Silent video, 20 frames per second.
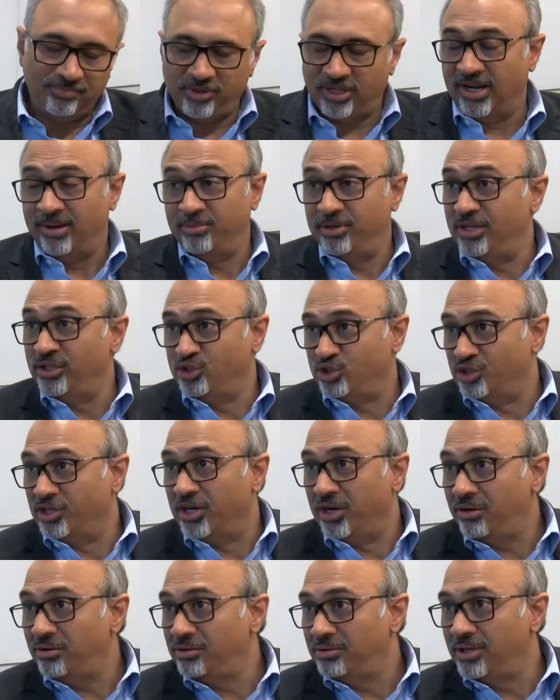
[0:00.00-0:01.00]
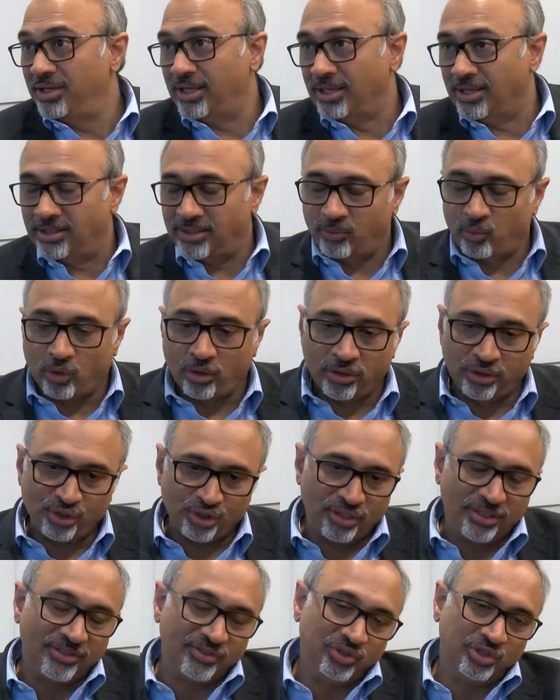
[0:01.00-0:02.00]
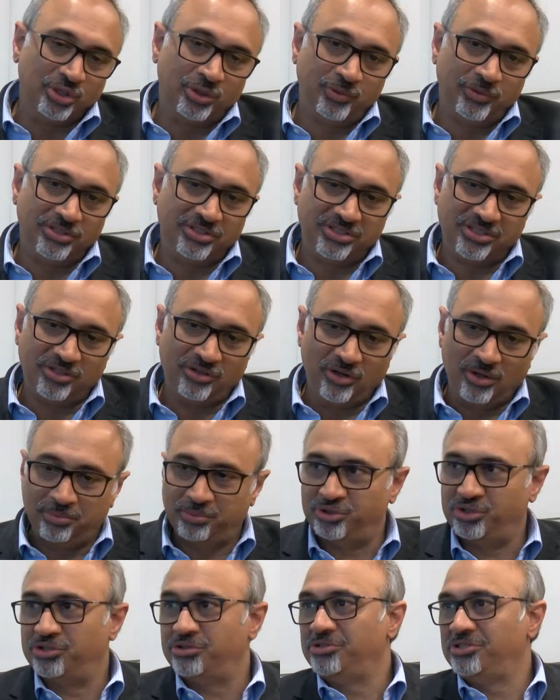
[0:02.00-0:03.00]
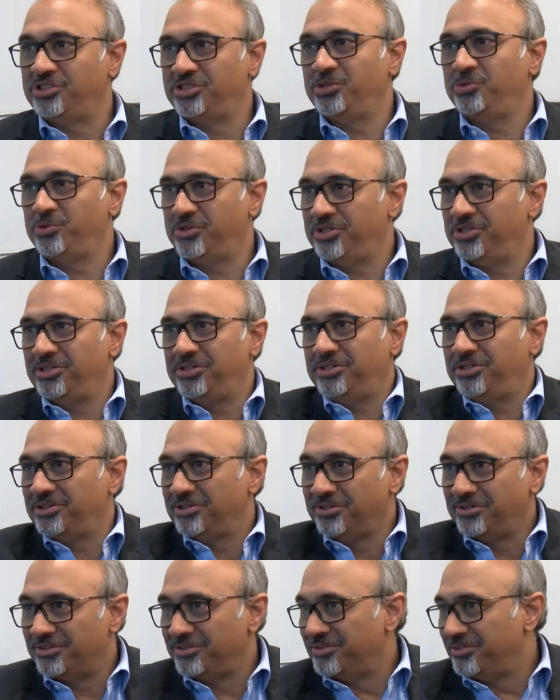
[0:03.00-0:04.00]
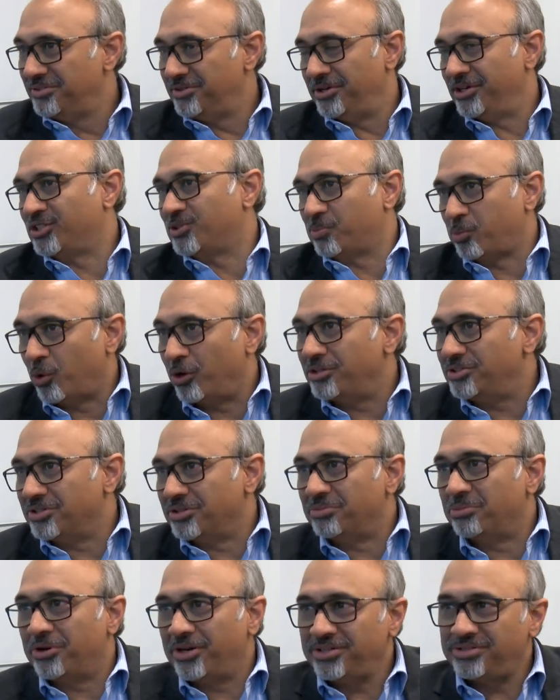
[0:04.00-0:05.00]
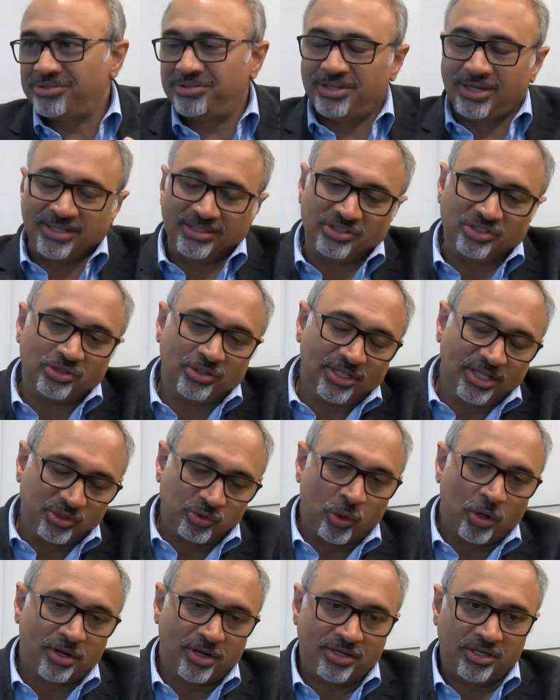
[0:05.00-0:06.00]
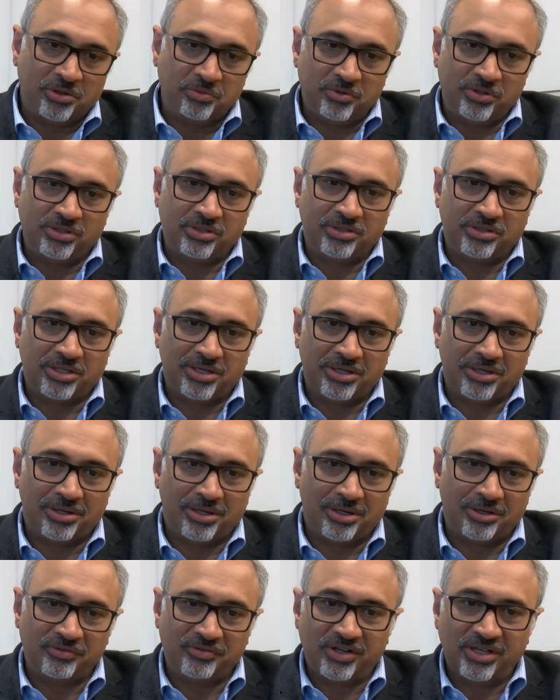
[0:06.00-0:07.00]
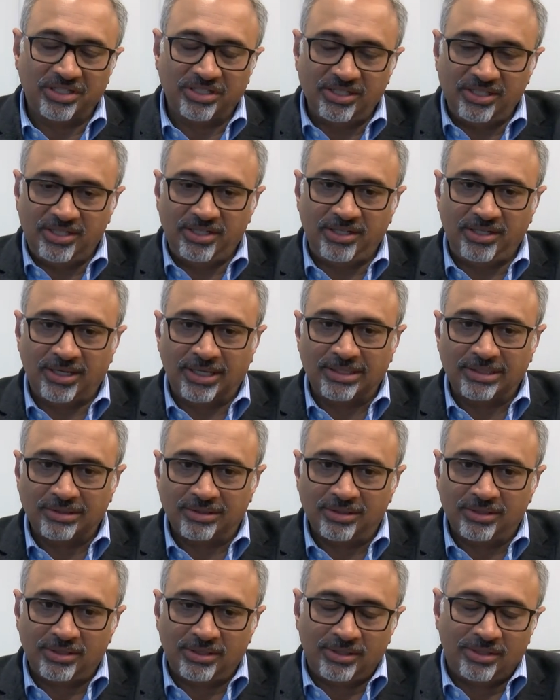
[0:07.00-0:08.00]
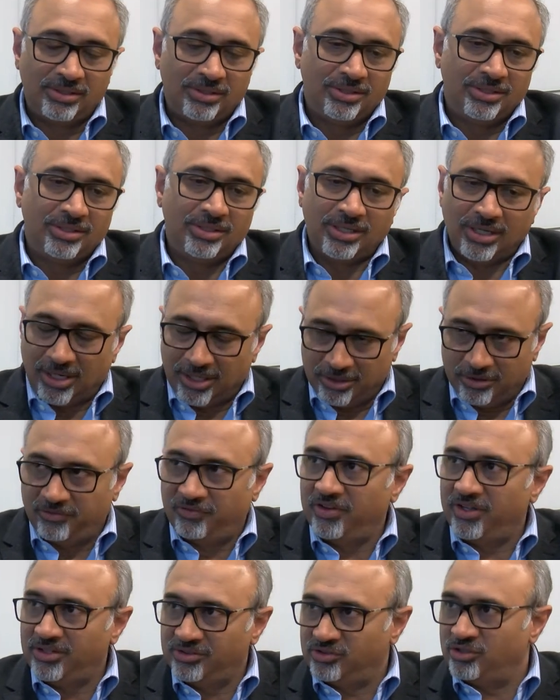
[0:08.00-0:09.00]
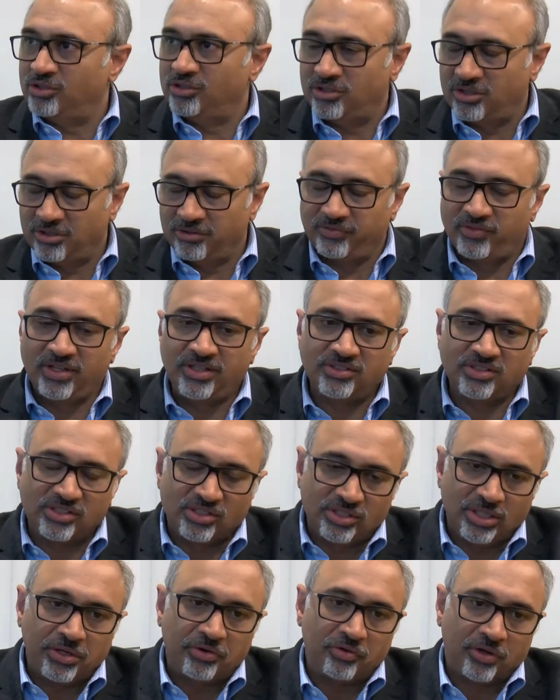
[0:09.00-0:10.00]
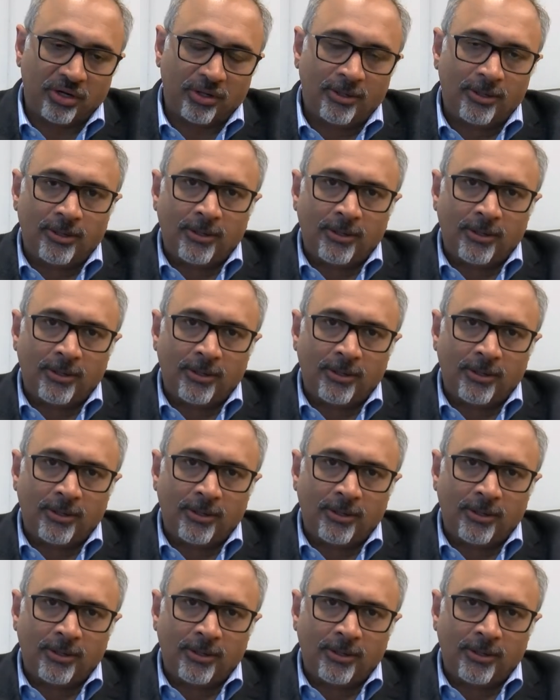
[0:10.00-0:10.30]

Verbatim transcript: Yeah, I'm an engineer, and what engineers do, we see an opportunity, we exploit it, right? And so that's what I did with RFID and other fields, Internet of Things, etc.